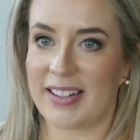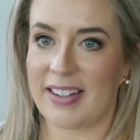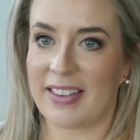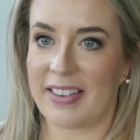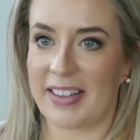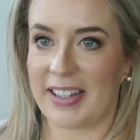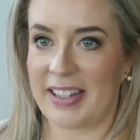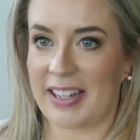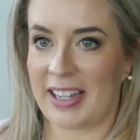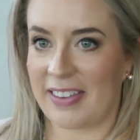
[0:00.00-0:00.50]

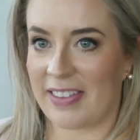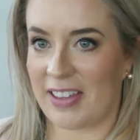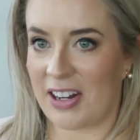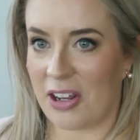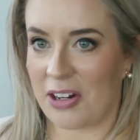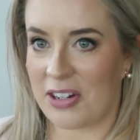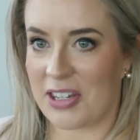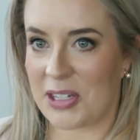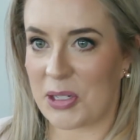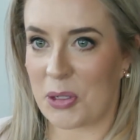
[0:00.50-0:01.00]
thinking that
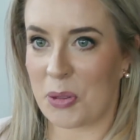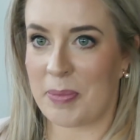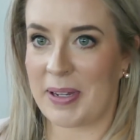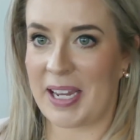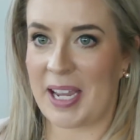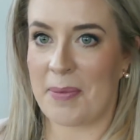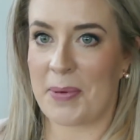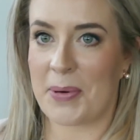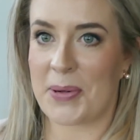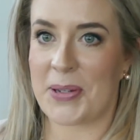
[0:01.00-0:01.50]
I'd still be
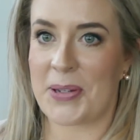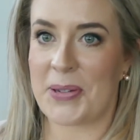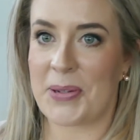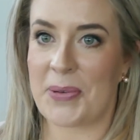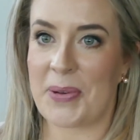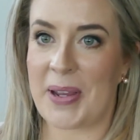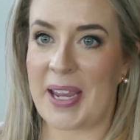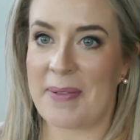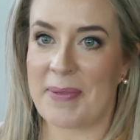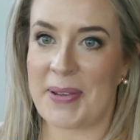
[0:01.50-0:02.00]
able to do
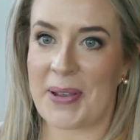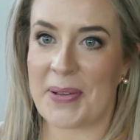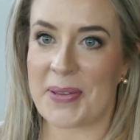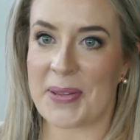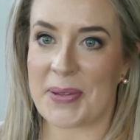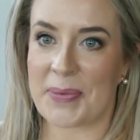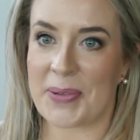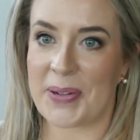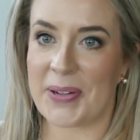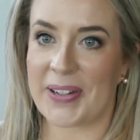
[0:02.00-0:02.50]

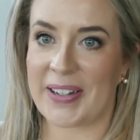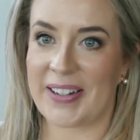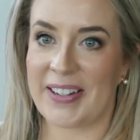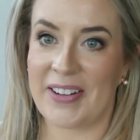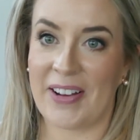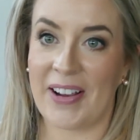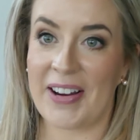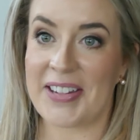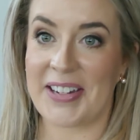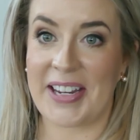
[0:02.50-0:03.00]
emails and work at
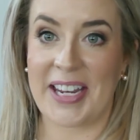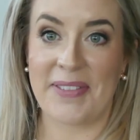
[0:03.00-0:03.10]
night.